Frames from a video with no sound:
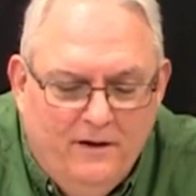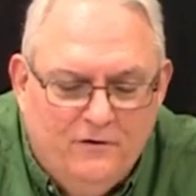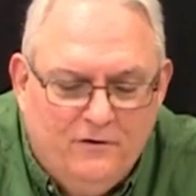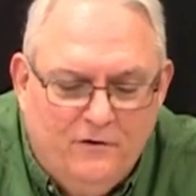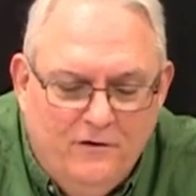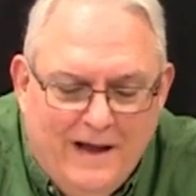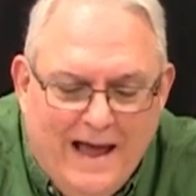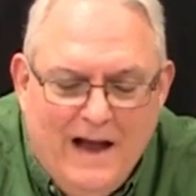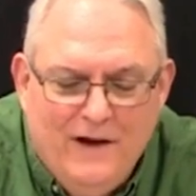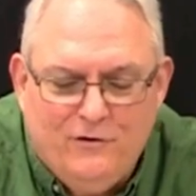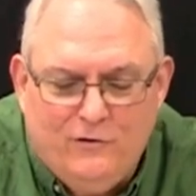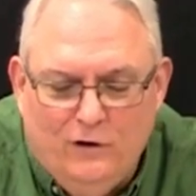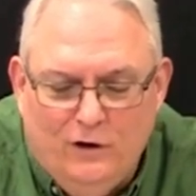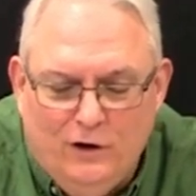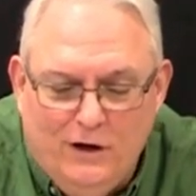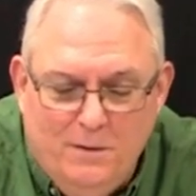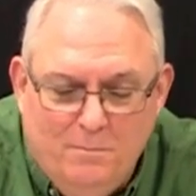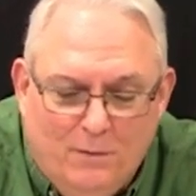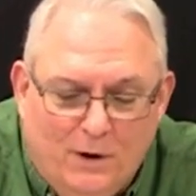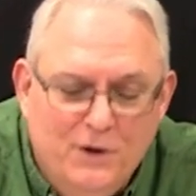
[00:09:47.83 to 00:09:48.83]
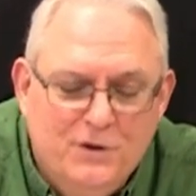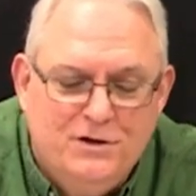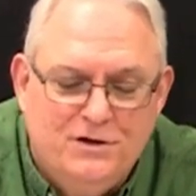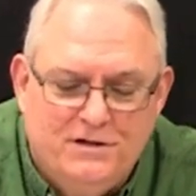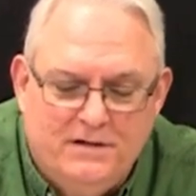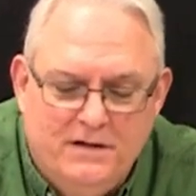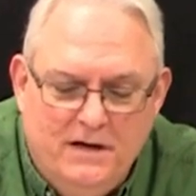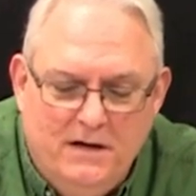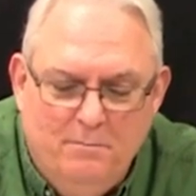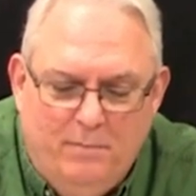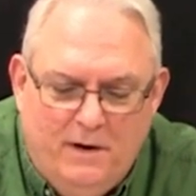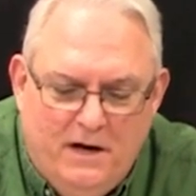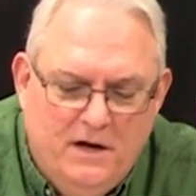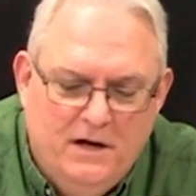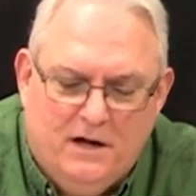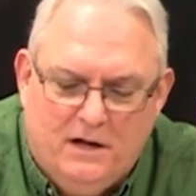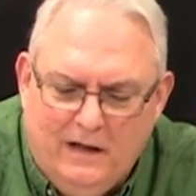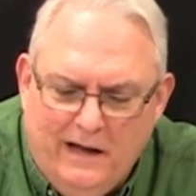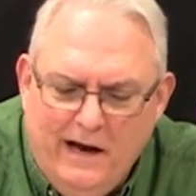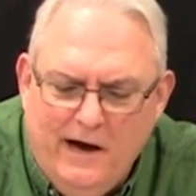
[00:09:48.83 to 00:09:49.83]
national emergency be
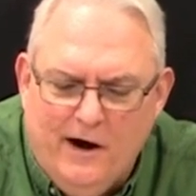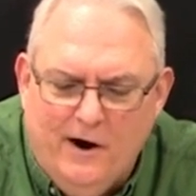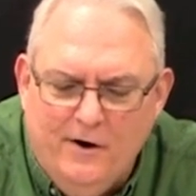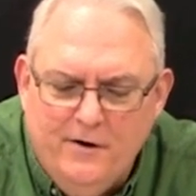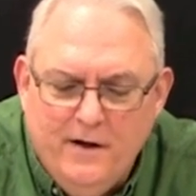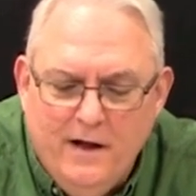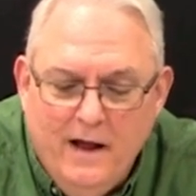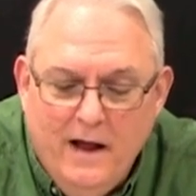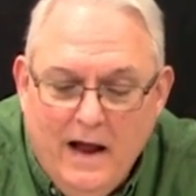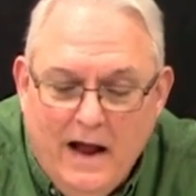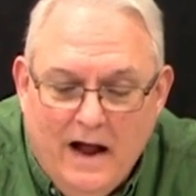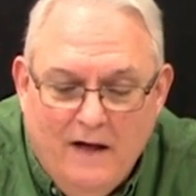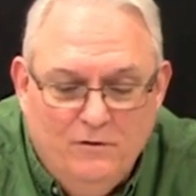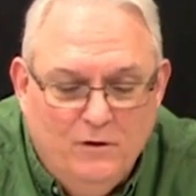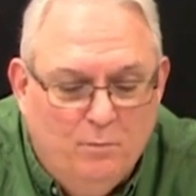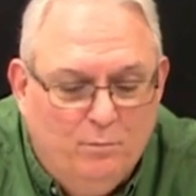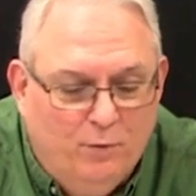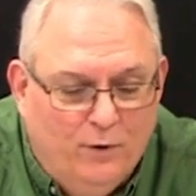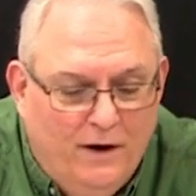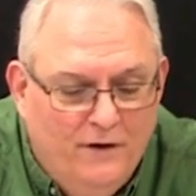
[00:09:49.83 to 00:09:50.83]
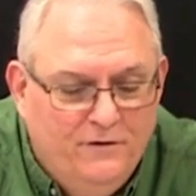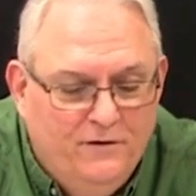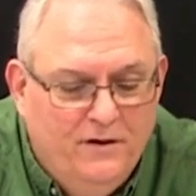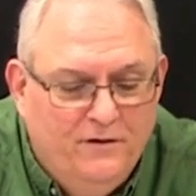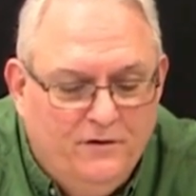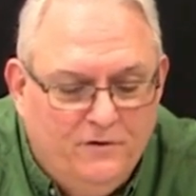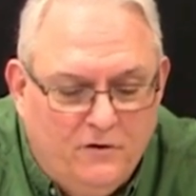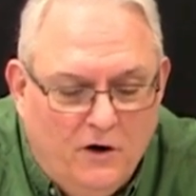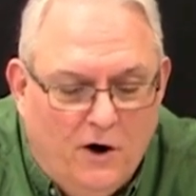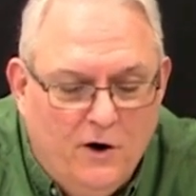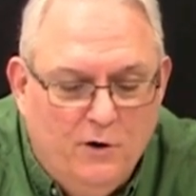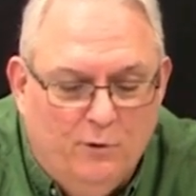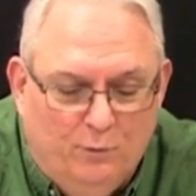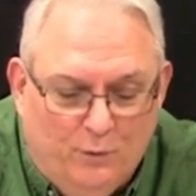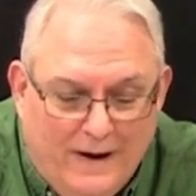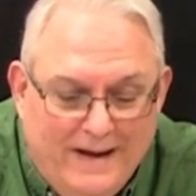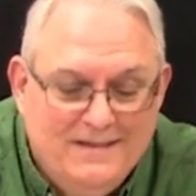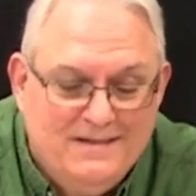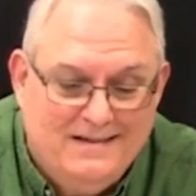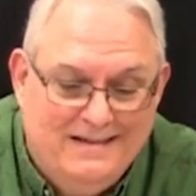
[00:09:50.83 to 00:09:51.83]
declared and the president start
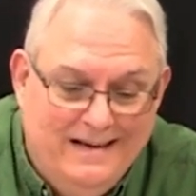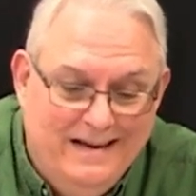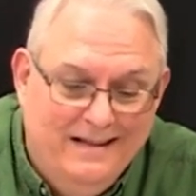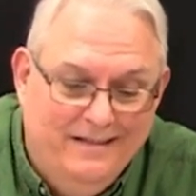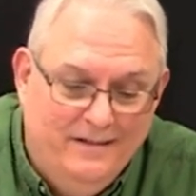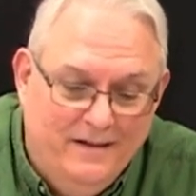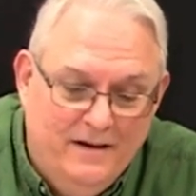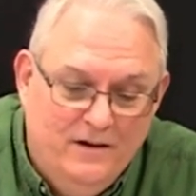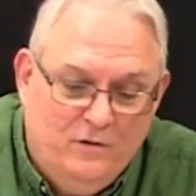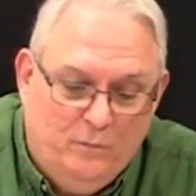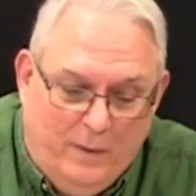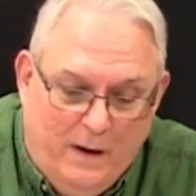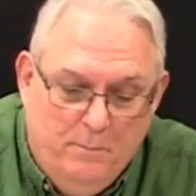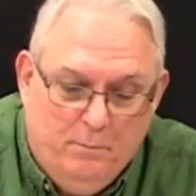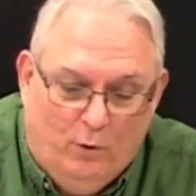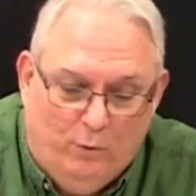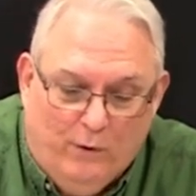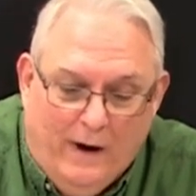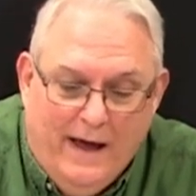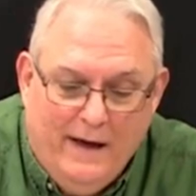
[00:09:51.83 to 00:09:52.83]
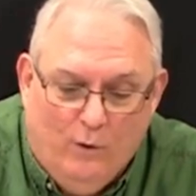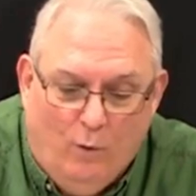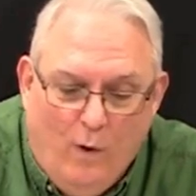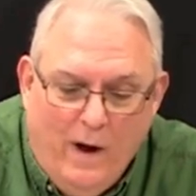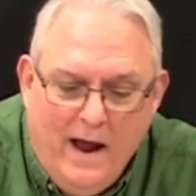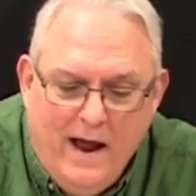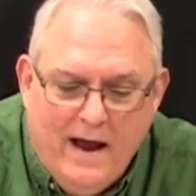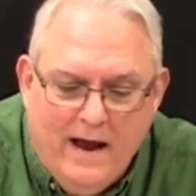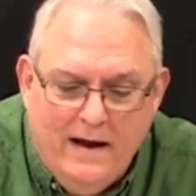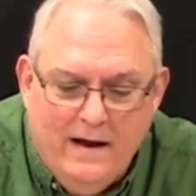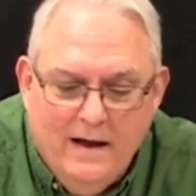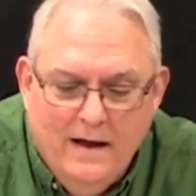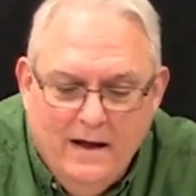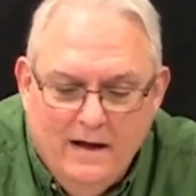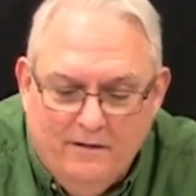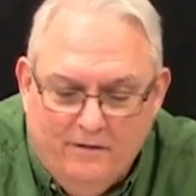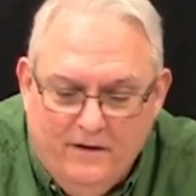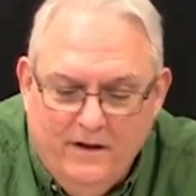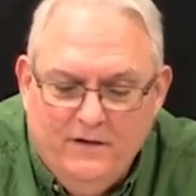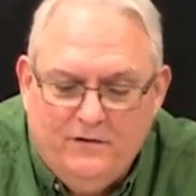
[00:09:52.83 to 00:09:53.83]
arresting these people right away.
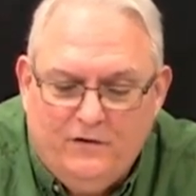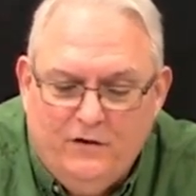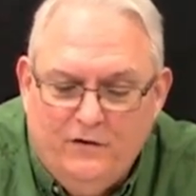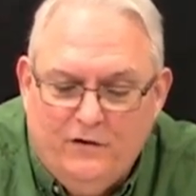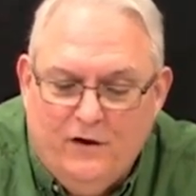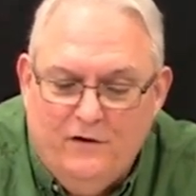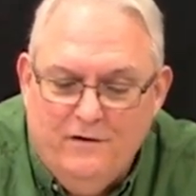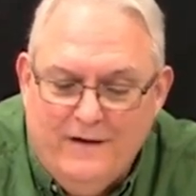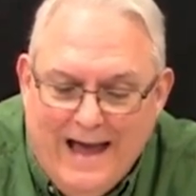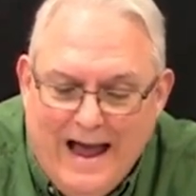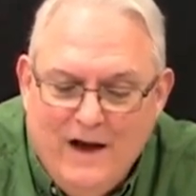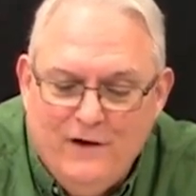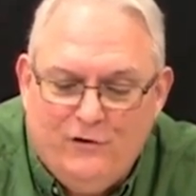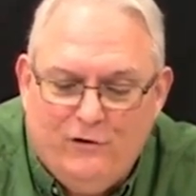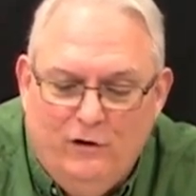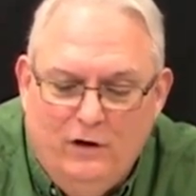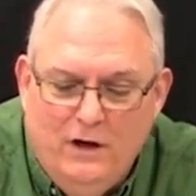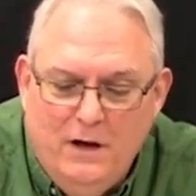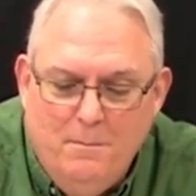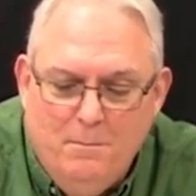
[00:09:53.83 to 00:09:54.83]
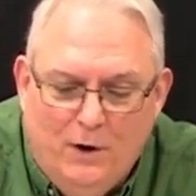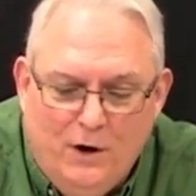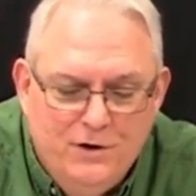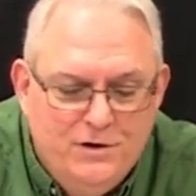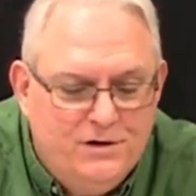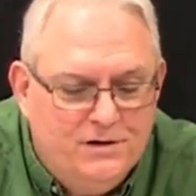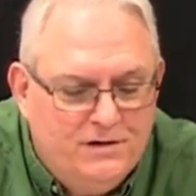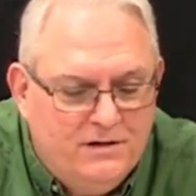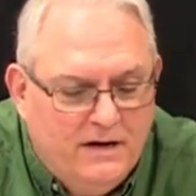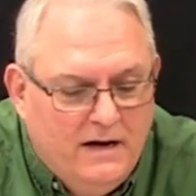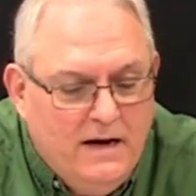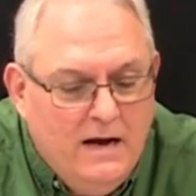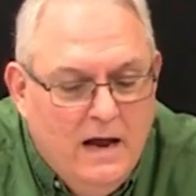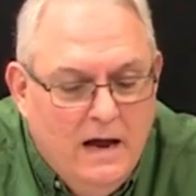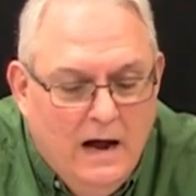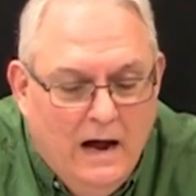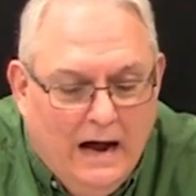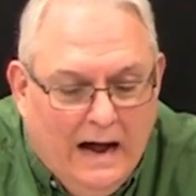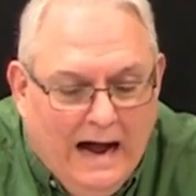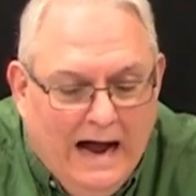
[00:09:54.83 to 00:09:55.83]
This is a national emergency.
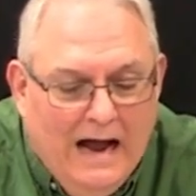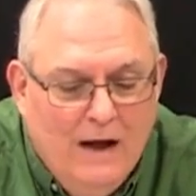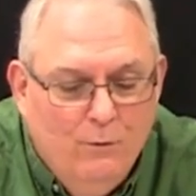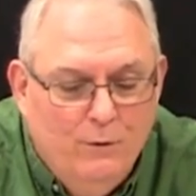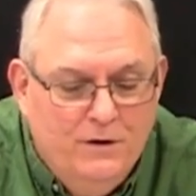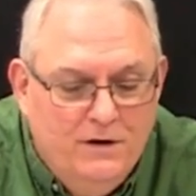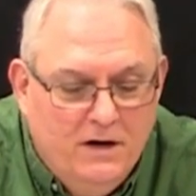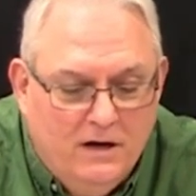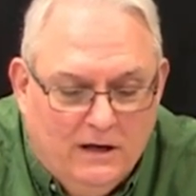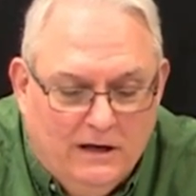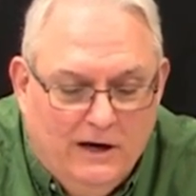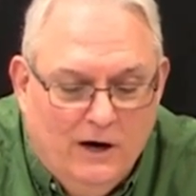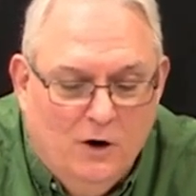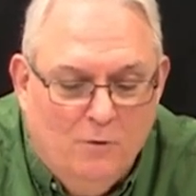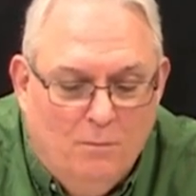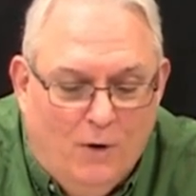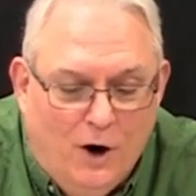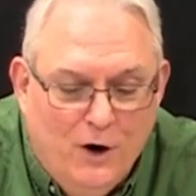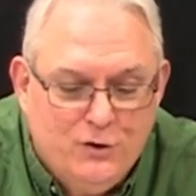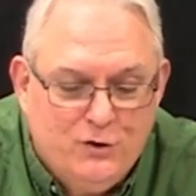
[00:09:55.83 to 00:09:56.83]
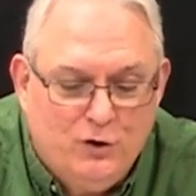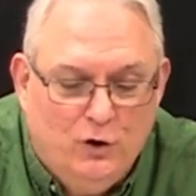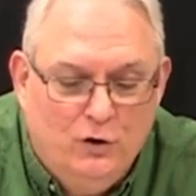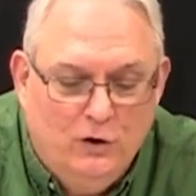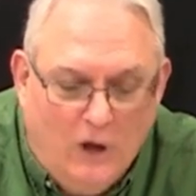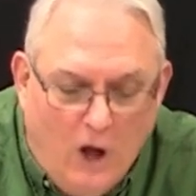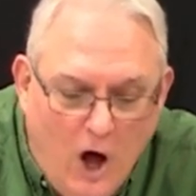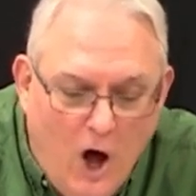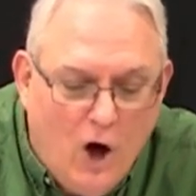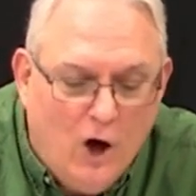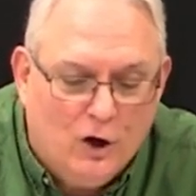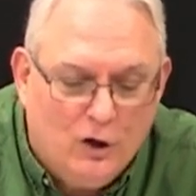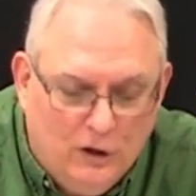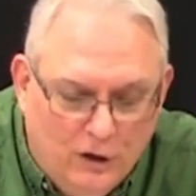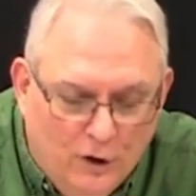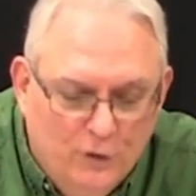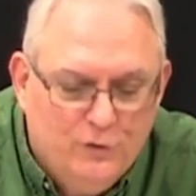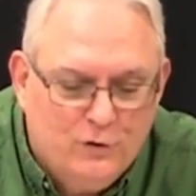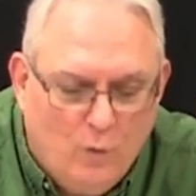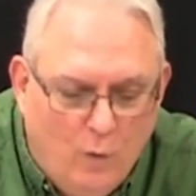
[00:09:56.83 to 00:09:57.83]
I would declare martial law,
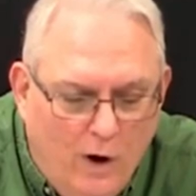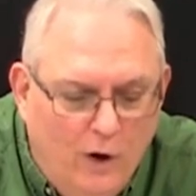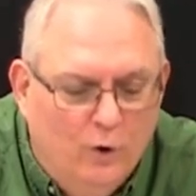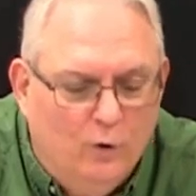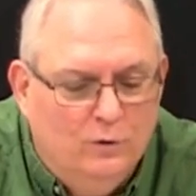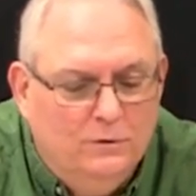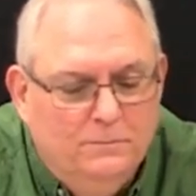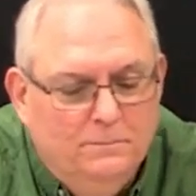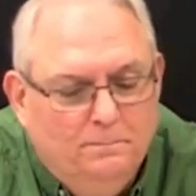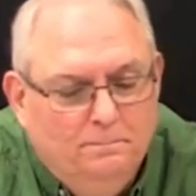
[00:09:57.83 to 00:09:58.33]
close quote.